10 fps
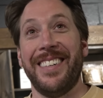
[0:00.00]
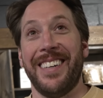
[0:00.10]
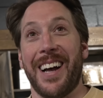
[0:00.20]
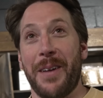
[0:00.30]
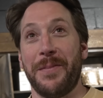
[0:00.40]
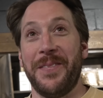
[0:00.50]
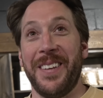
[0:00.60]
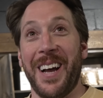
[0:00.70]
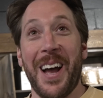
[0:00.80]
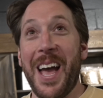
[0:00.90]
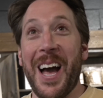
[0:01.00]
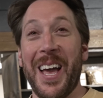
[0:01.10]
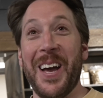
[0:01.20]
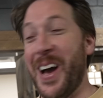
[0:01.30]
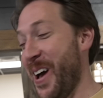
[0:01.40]
I haven't? I
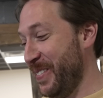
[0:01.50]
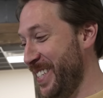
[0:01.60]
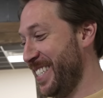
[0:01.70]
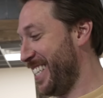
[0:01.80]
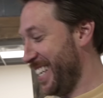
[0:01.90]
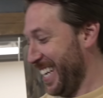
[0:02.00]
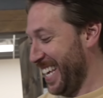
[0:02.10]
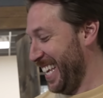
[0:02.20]
haven't.